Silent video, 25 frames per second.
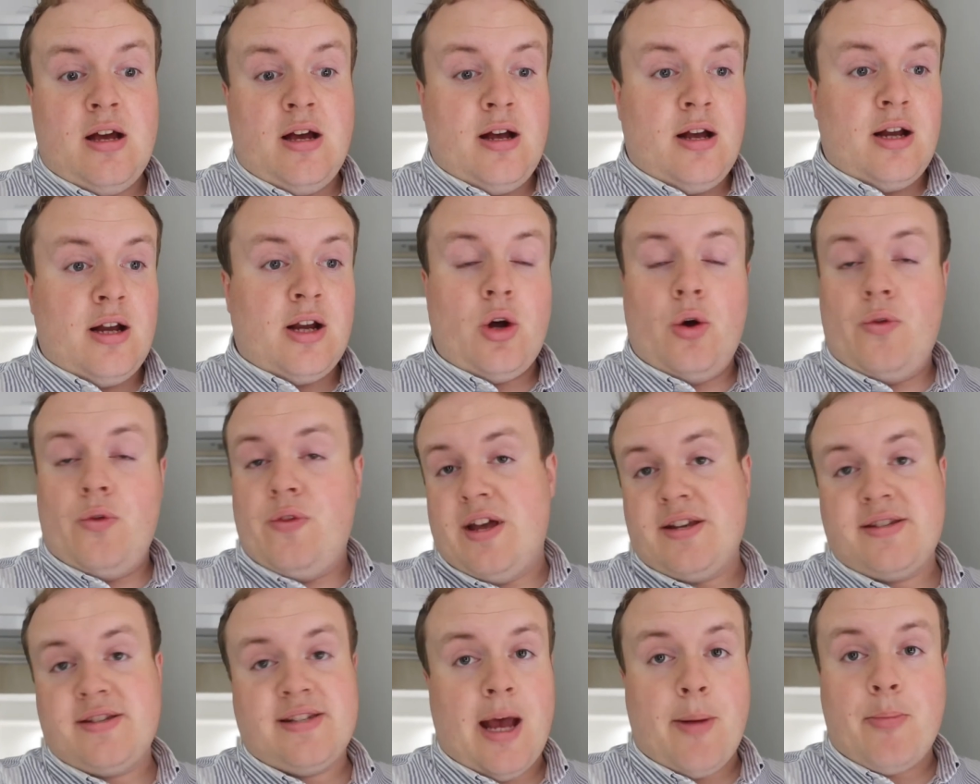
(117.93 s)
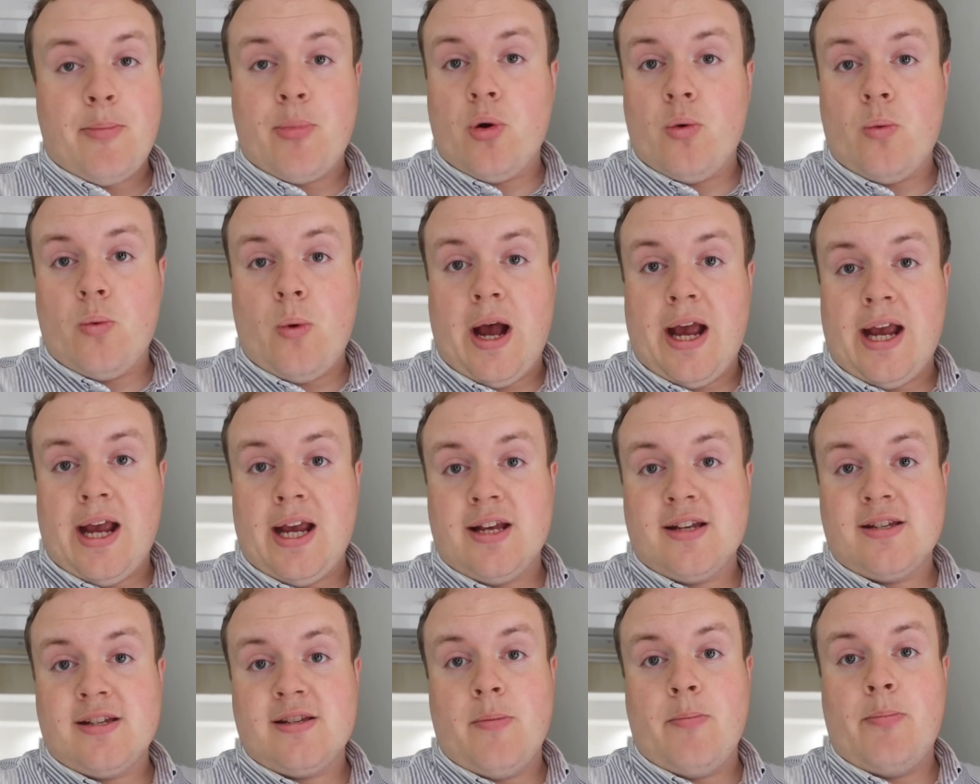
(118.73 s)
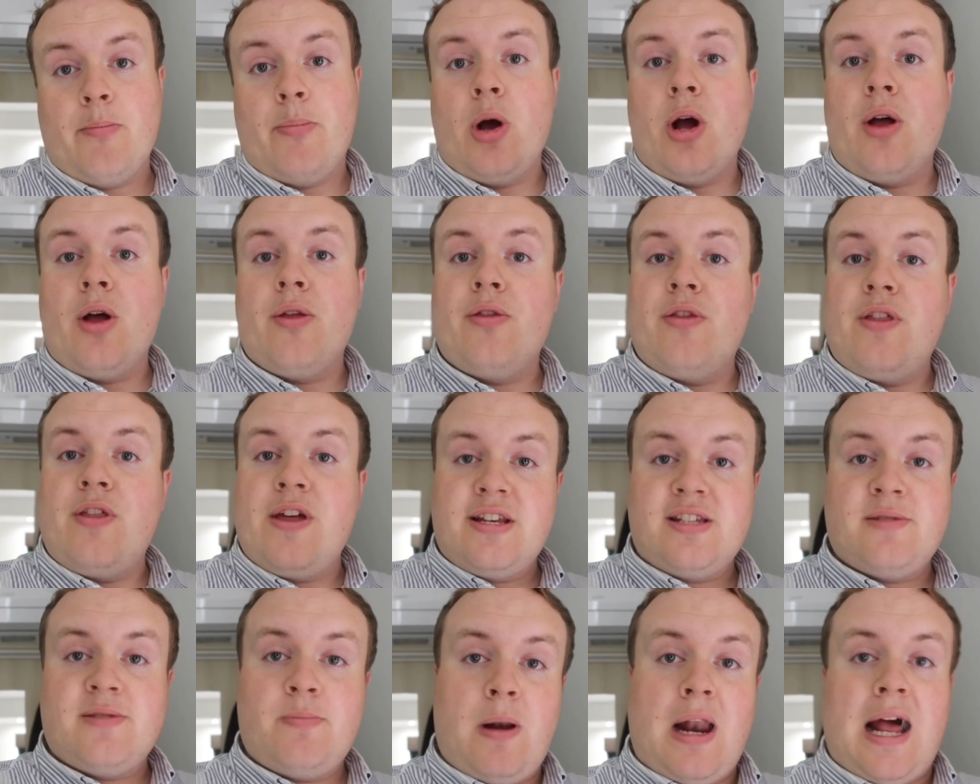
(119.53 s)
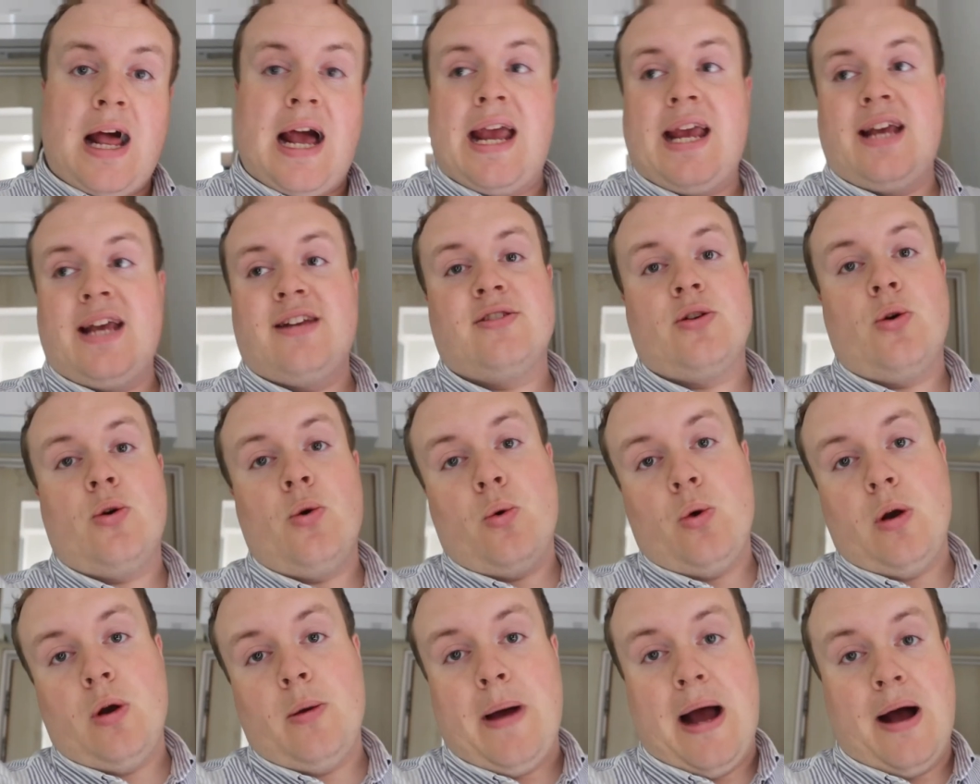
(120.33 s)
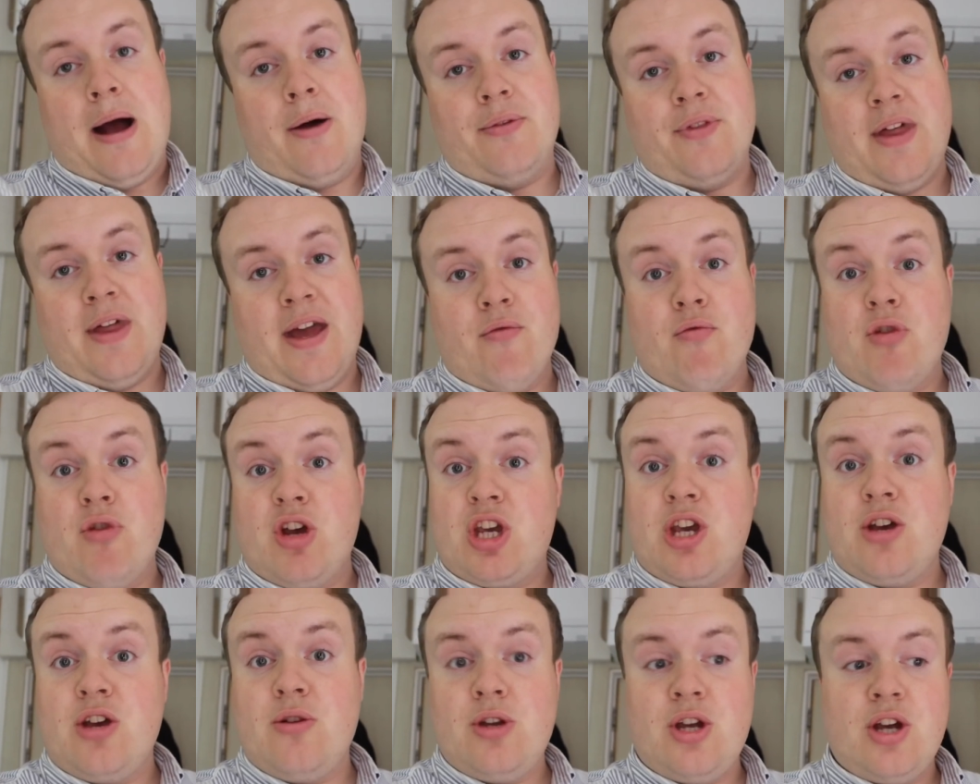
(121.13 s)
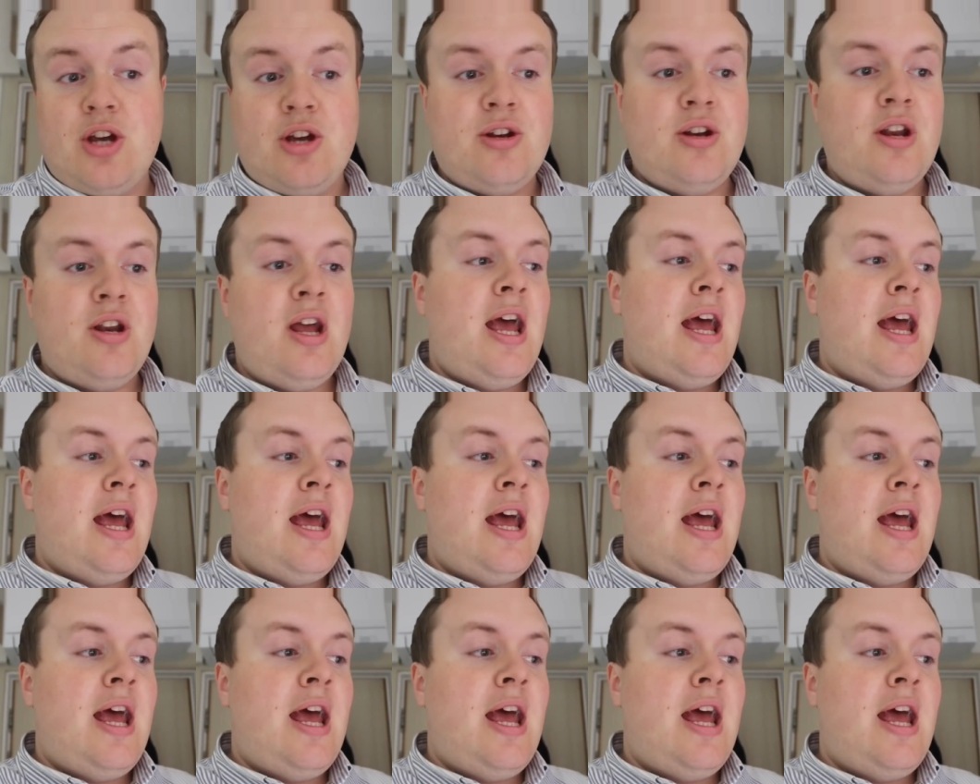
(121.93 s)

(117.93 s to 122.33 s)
gone their separate ways, but this play is all about their reunion